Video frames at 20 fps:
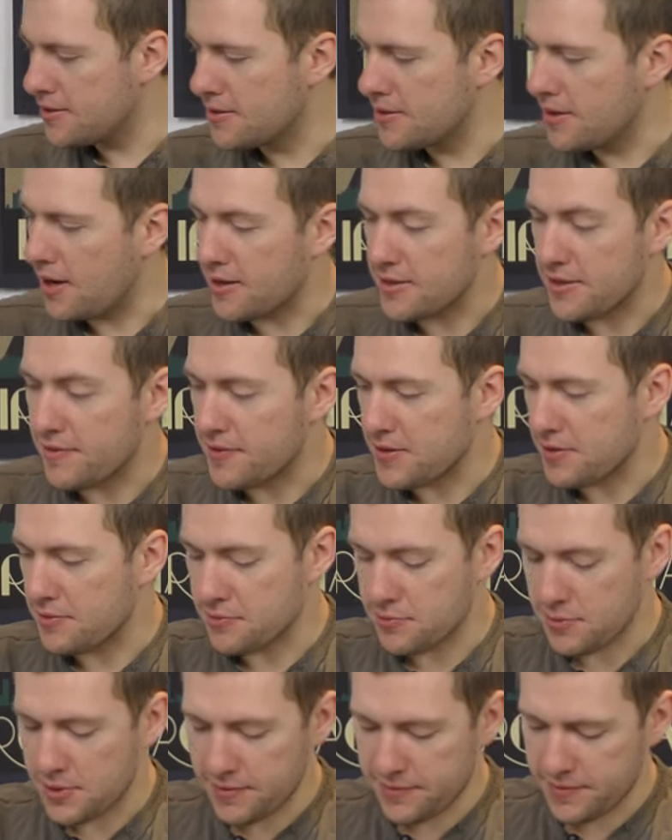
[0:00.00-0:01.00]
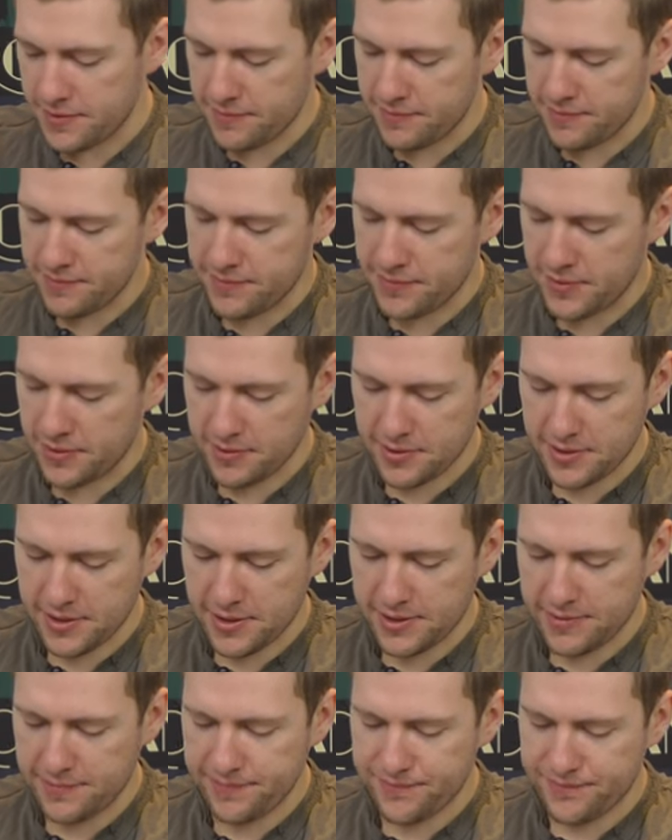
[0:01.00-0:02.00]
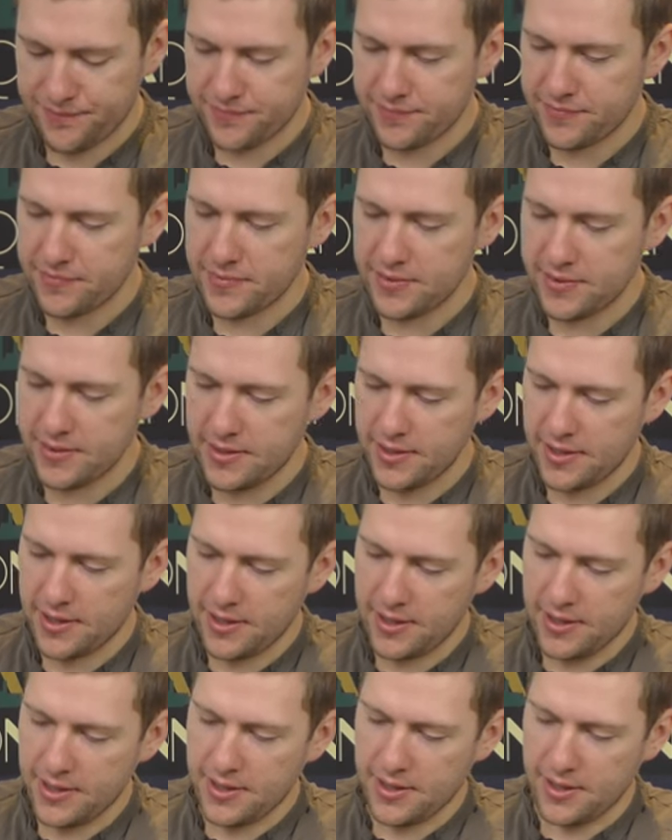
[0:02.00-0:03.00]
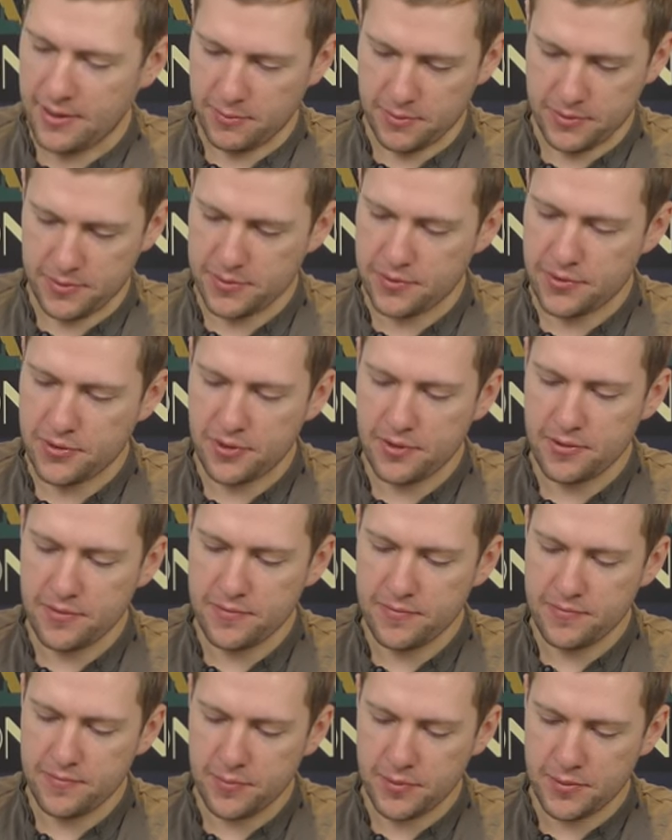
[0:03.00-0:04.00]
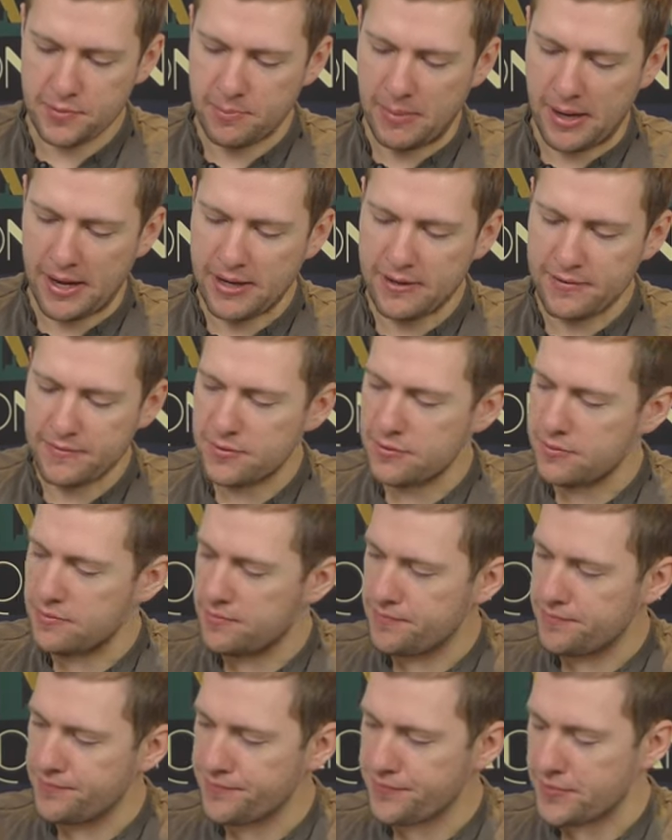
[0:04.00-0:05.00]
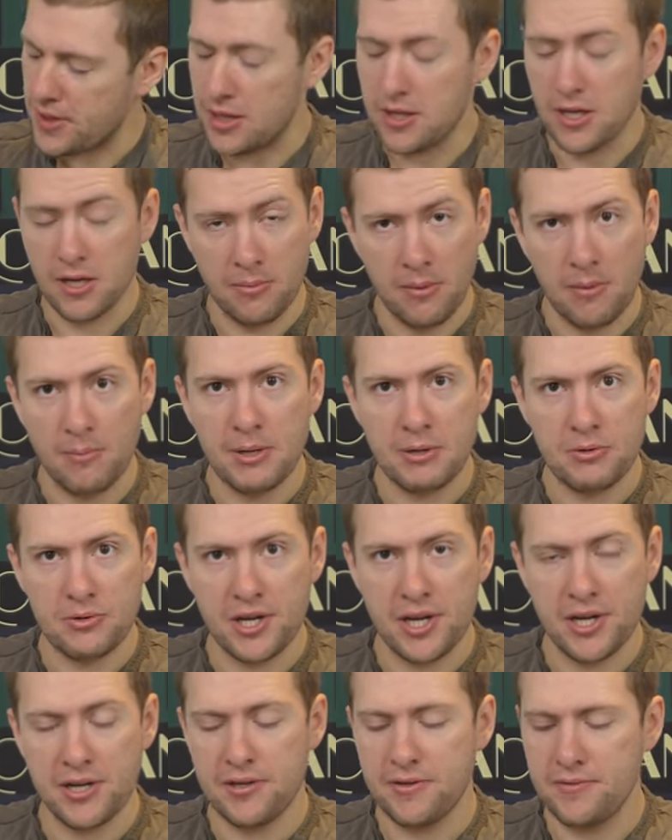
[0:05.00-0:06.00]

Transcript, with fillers: I don't think it was worth it, honestly. It wasn't strong, wasn't powerful, unlike my milkshake.